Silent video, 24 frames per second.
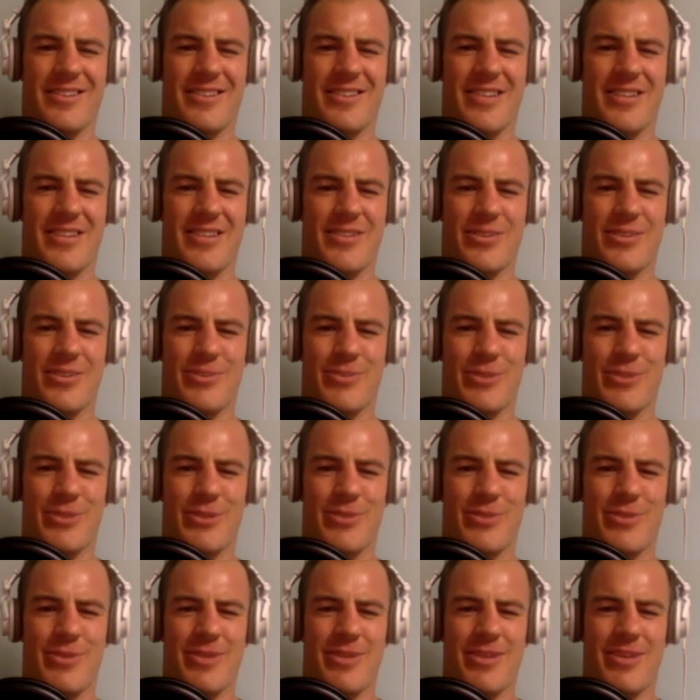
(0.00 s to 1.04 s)
That's not supposed
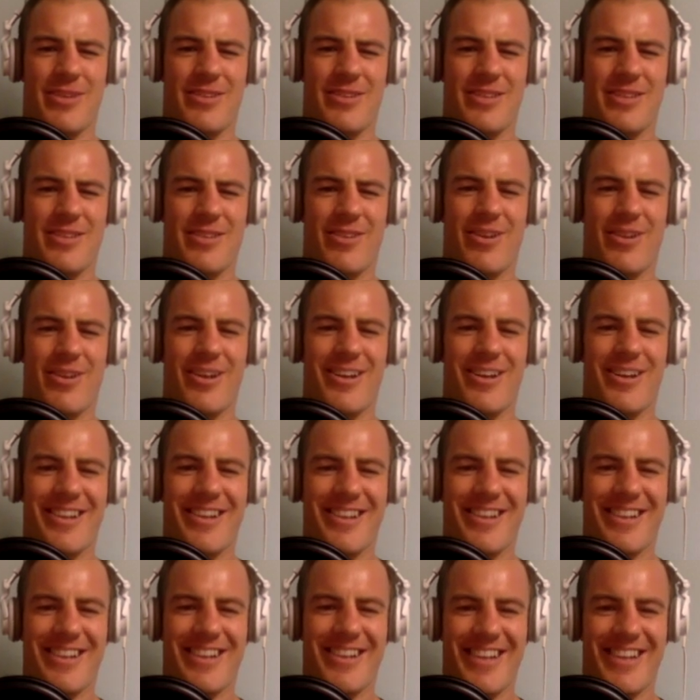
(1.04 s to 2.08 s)
to be there, is that right?
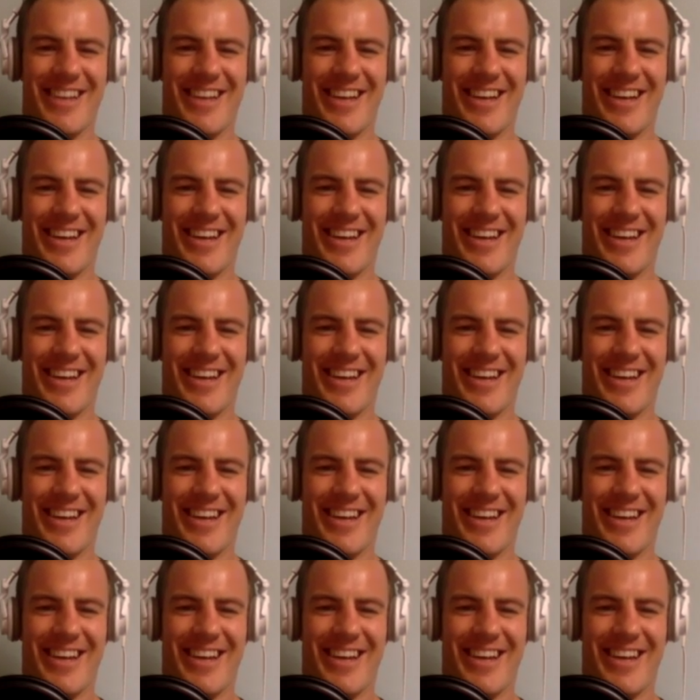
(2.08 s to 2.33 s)
Yeah.